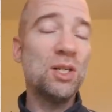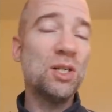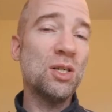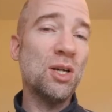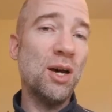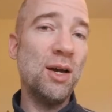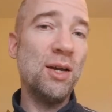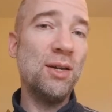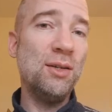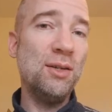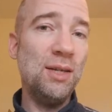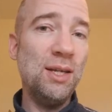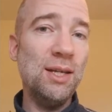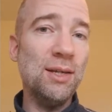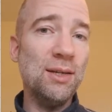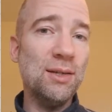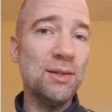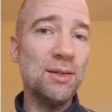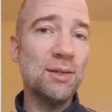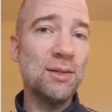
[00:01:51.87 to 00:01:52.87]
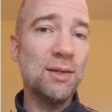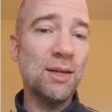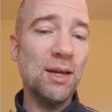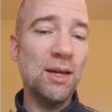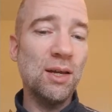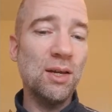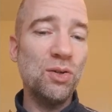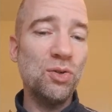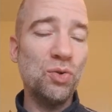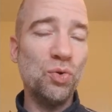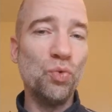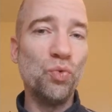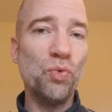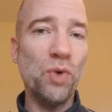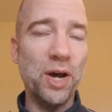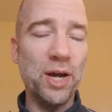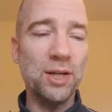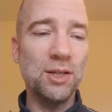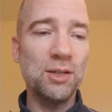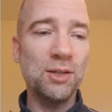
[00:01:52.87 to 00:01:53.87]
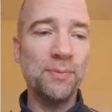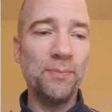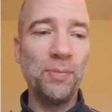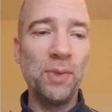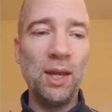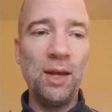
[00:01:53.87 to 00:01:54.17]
Chinese to write.